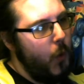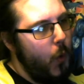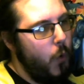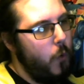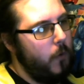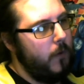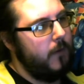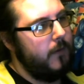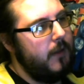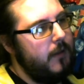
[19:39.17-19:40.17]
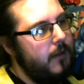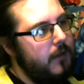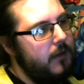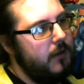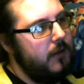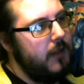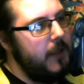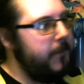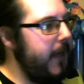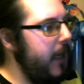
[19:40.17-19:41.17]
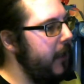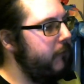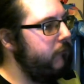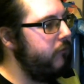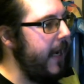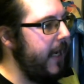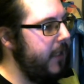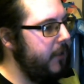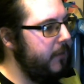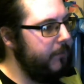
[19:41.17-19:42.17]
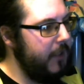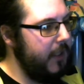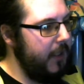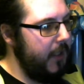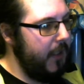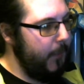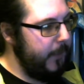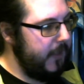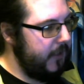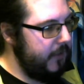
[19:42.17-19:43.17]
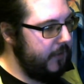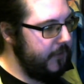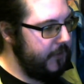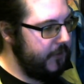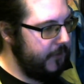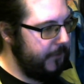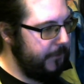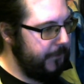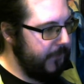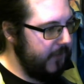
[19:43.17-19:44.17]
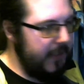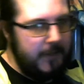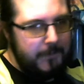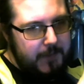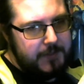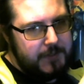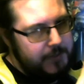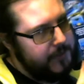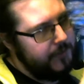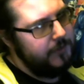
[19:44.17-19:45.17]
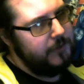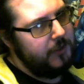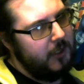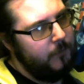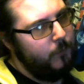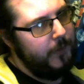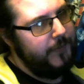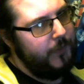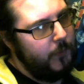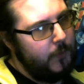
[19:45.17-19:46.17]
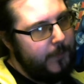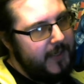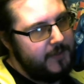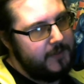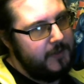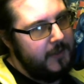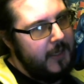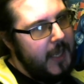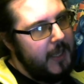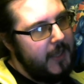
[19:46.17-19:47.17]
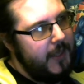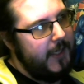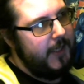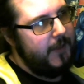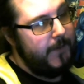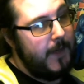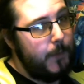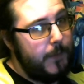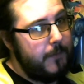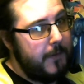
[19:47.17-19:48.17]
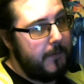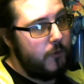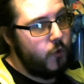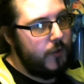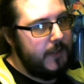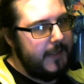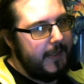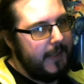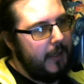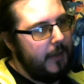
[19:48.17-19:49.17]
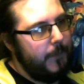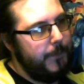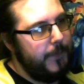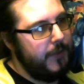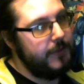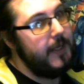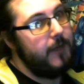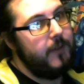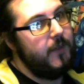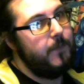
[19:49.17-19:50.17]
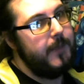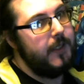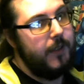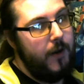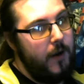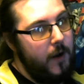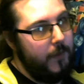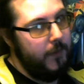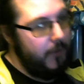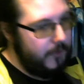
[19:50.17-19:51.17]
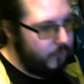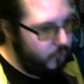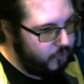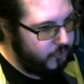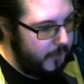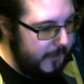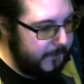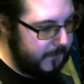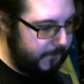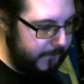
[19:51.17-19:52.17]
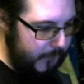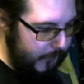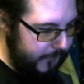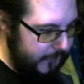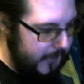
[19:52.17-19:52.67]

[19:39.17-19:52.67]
or if they are random, because if this doesn't come with Orbit, then that'll be rather intriguing, because that'll give me another driver to fiddle with.